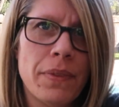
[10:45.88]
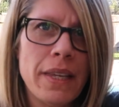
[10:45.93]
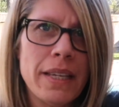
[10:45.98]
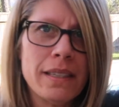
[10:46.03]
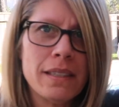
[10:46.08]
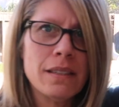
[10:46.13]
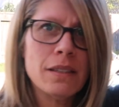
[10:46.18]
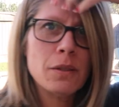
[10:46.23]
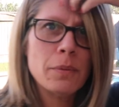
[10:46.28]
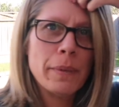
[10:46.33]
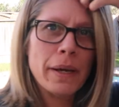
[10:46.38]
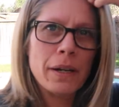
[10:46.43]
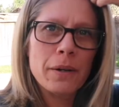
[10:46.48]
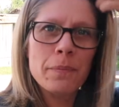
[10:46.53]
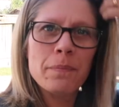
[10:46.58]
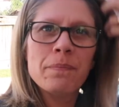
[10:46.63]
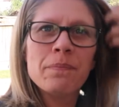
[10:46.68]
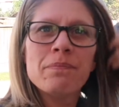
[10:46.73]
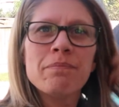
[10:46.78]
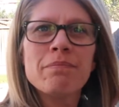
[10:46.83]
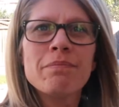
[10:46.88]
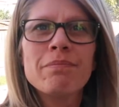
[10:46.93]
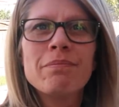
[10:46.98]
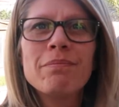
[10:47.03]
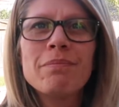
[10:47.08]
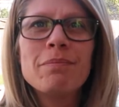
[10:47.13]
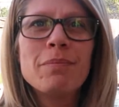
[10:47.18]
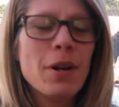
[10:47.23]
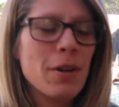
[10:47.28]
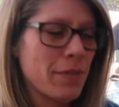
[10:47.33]
That's a little better.
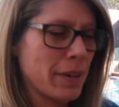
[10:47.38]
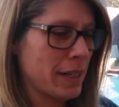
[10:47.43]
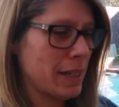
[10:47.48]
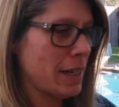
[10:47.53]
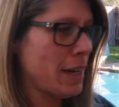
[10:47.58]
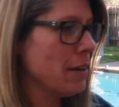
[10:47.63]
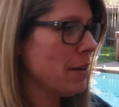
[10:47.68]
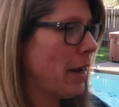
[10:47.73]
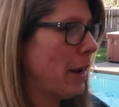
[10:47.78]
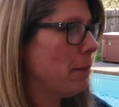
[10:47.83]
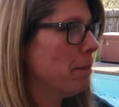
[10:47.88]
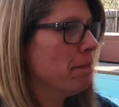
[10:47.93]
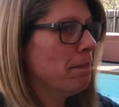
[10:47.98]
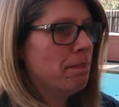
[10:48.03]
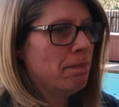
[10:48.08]
Perfect, okay.